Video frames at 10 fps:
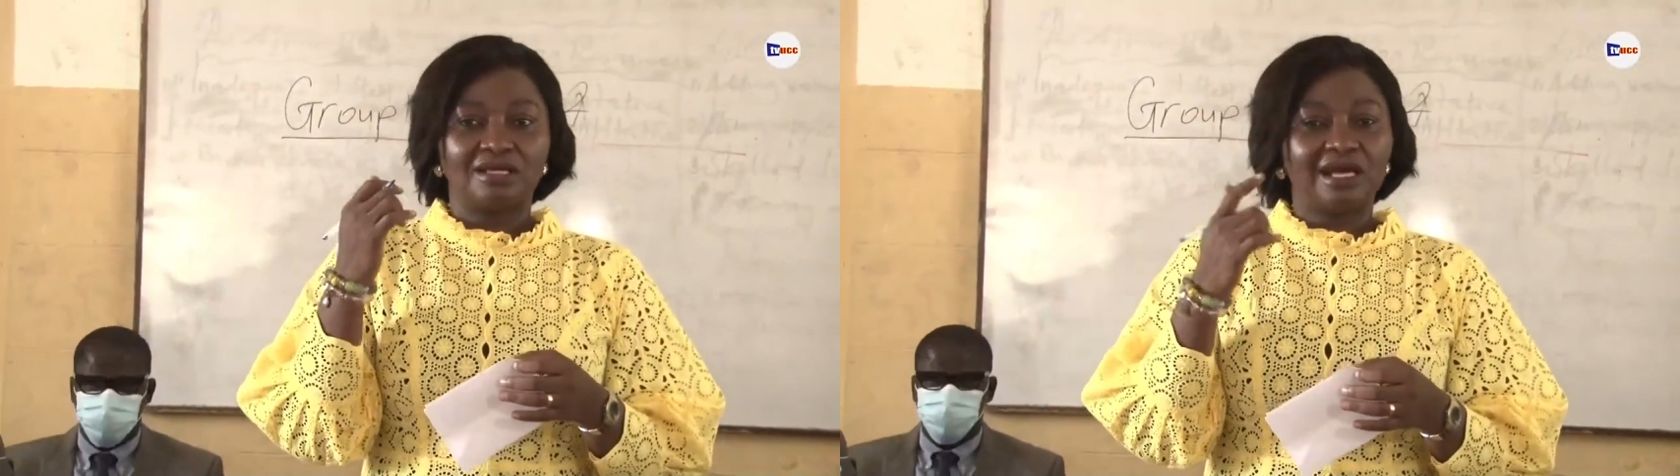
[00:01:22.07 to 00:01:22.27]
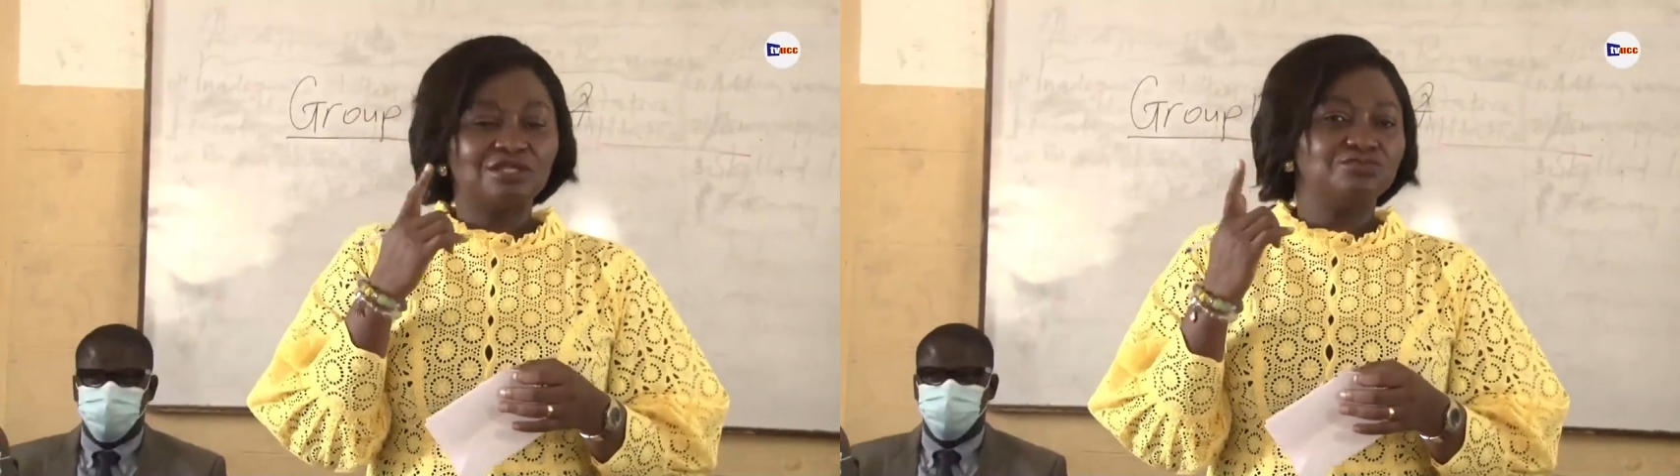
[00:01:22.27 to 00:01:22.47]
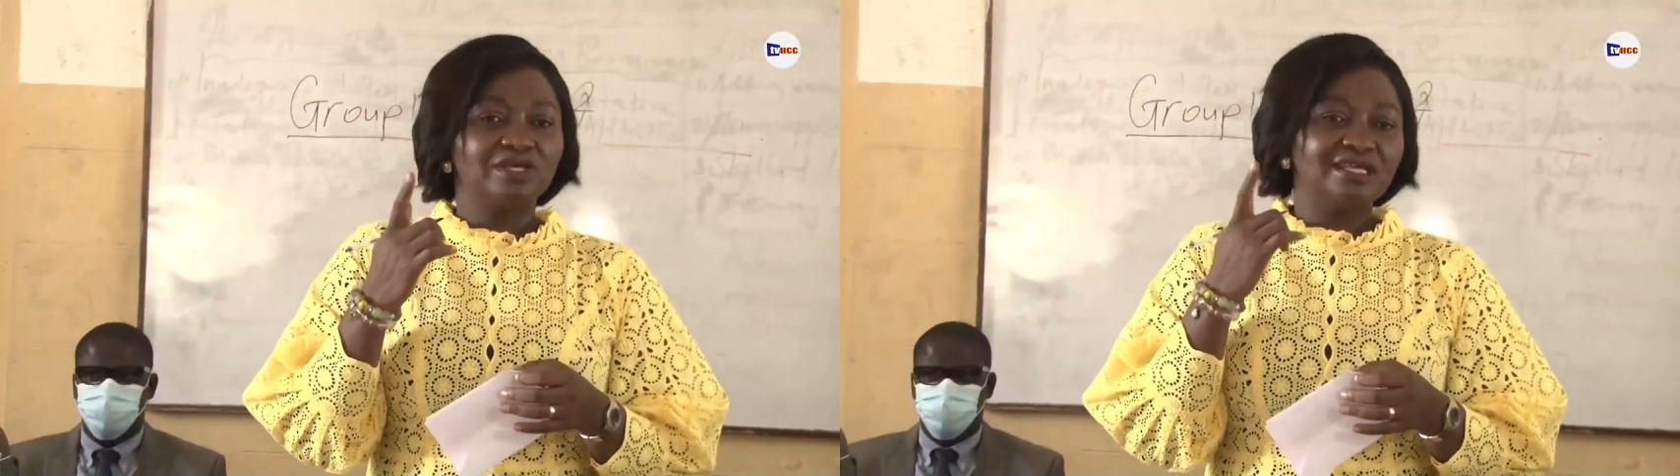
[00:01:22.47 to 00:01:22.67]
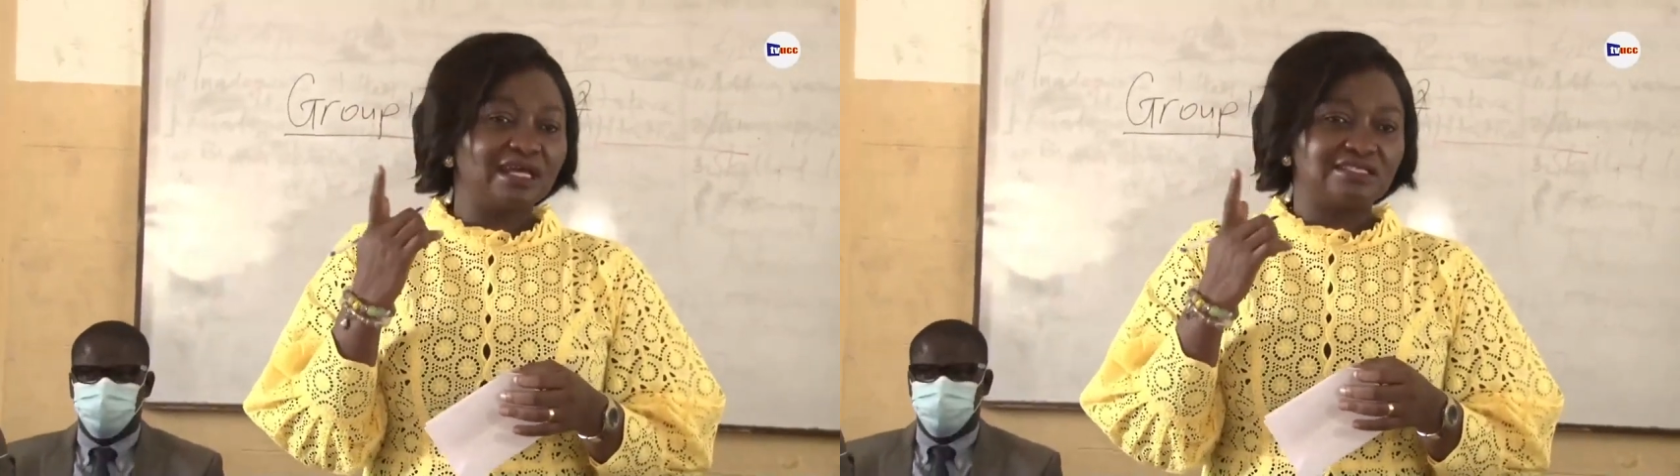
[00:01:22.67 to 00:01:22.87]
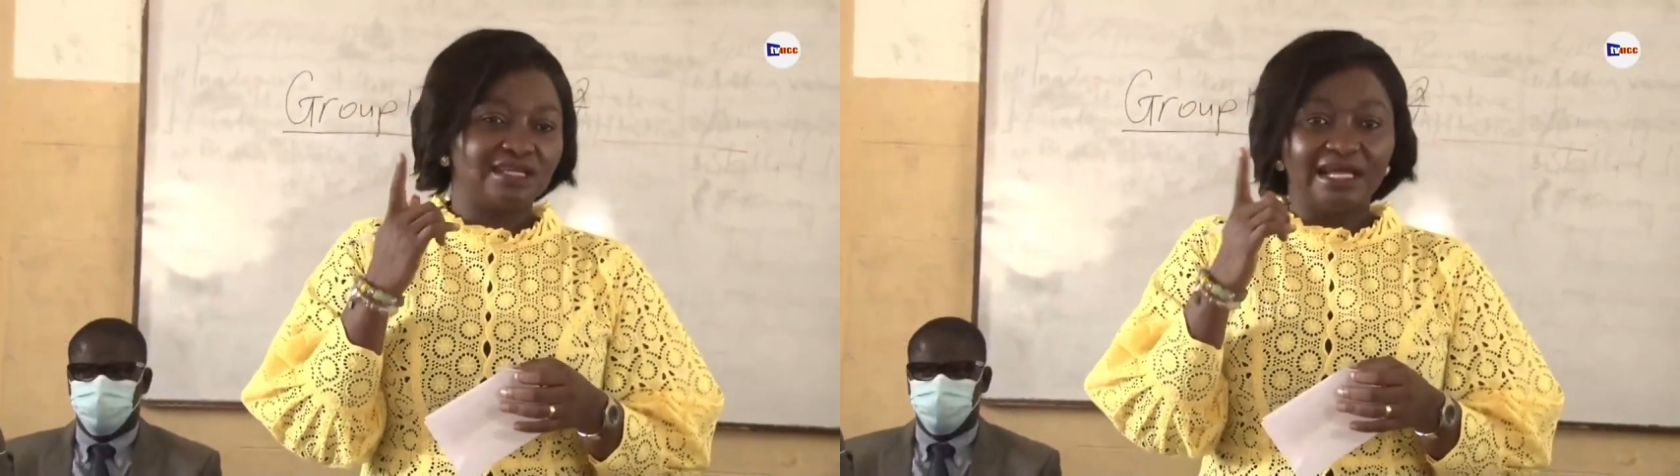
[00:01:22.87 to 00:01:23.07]
can't we
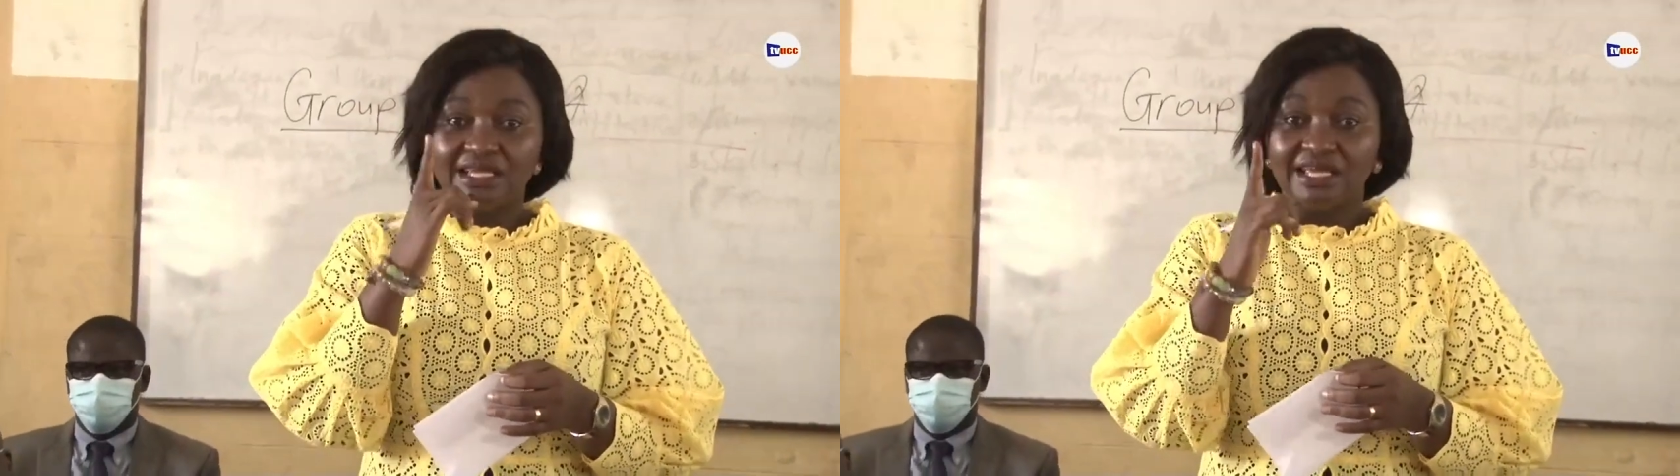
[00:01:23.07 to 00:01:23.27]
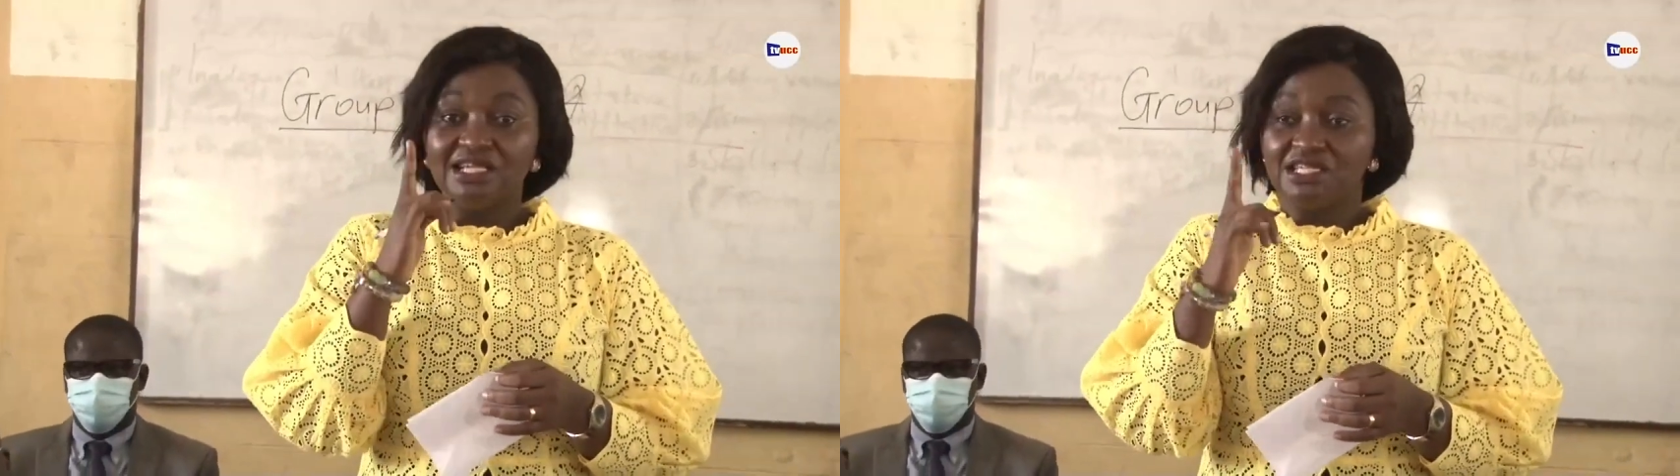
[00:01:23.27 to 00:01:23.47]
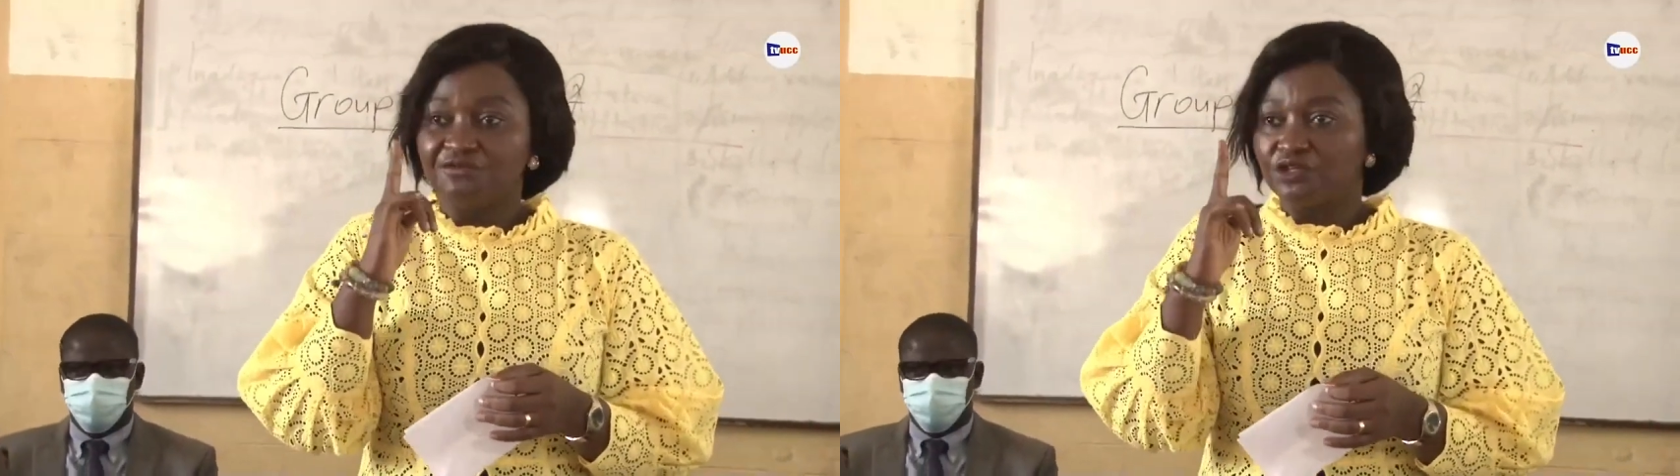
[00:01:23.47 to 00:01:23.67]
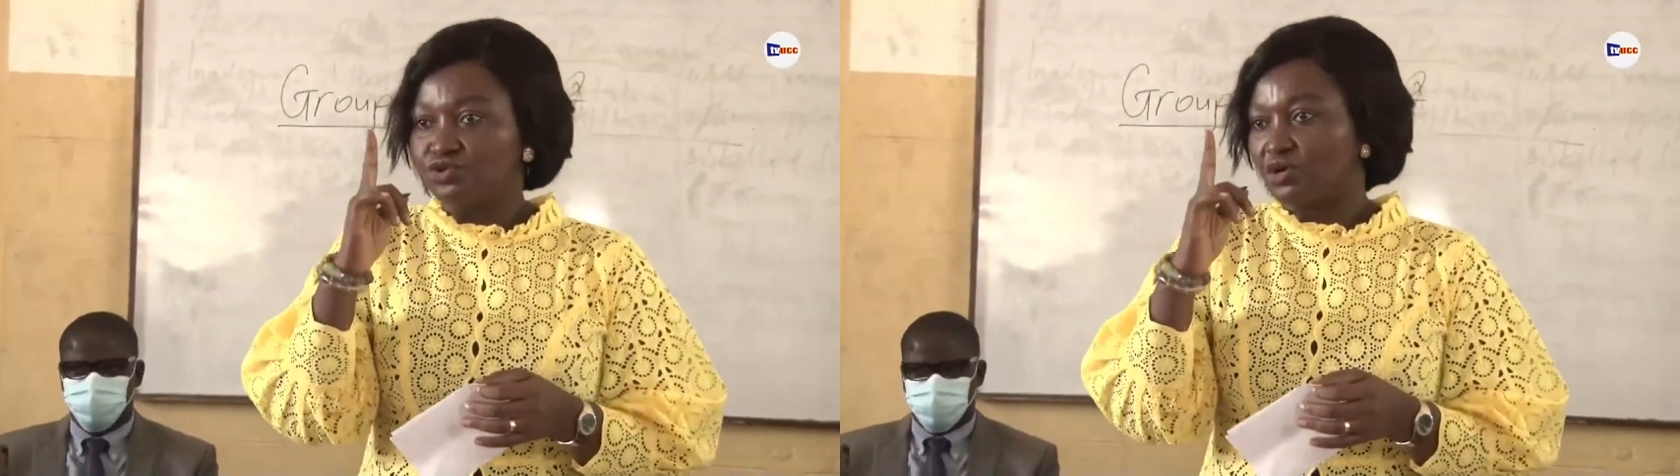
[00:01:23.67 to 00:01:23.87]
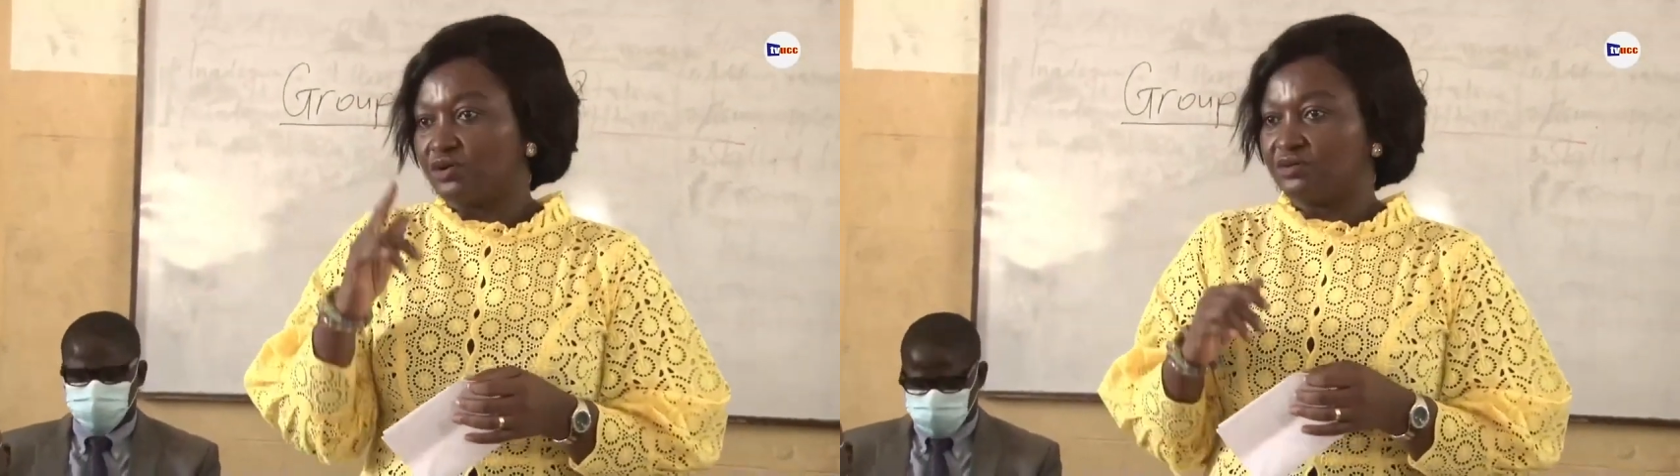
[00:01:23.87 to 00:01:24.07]
get any
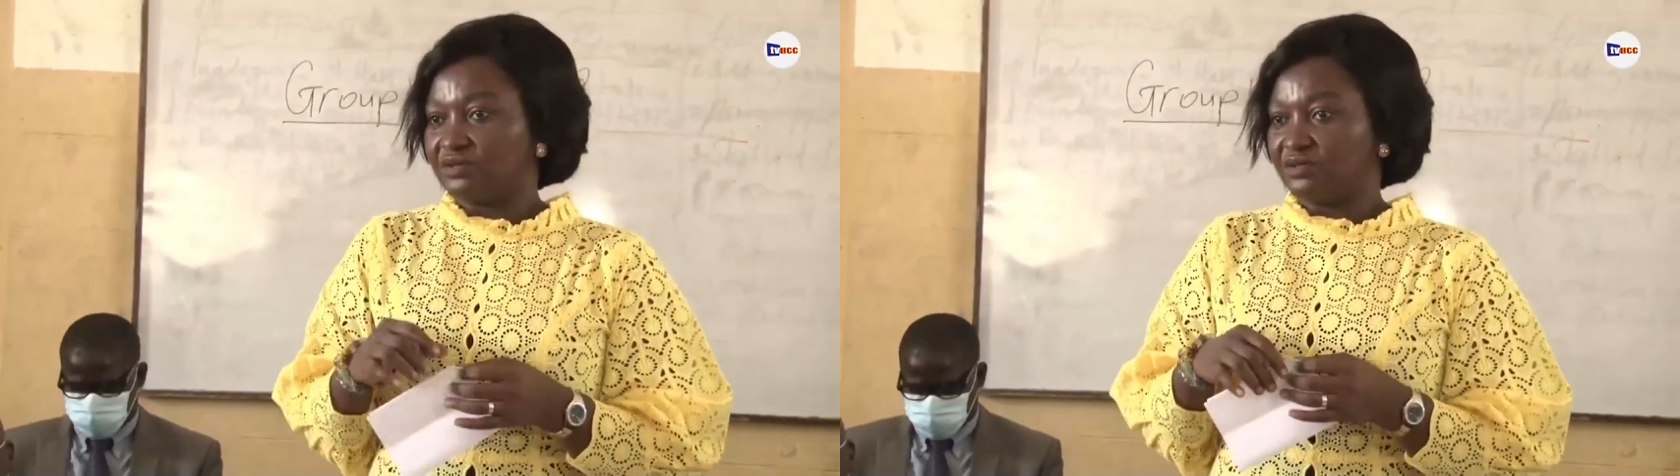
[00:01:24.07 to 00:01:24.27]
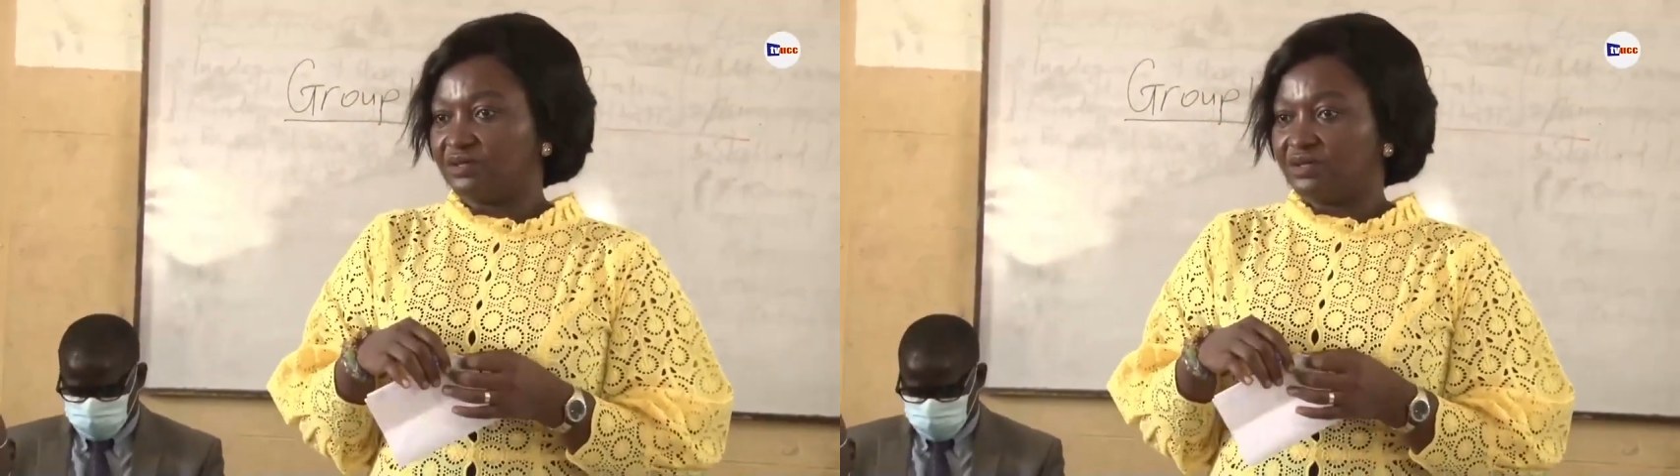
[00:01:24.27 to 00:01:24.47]
individual